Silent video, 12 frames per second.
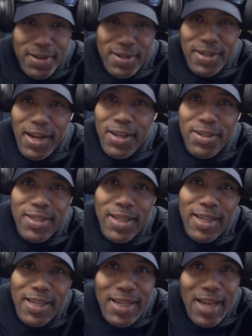Y'all
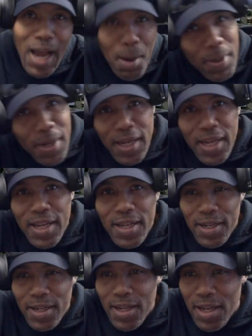killing comedy.
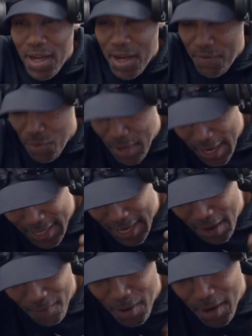If you got
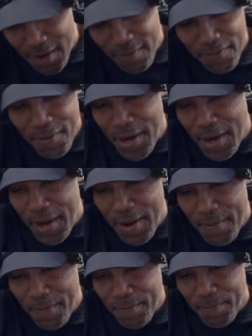that one friend
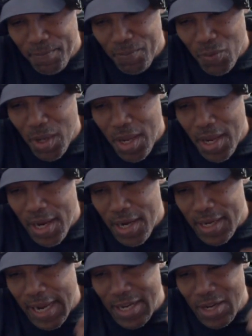
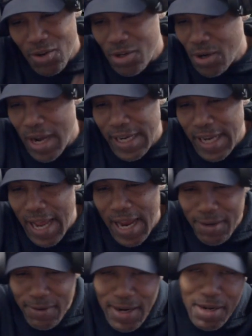that don't know how to
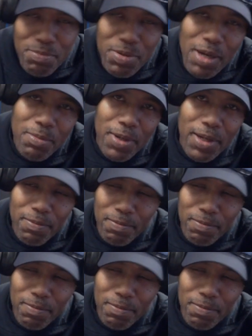act right in public,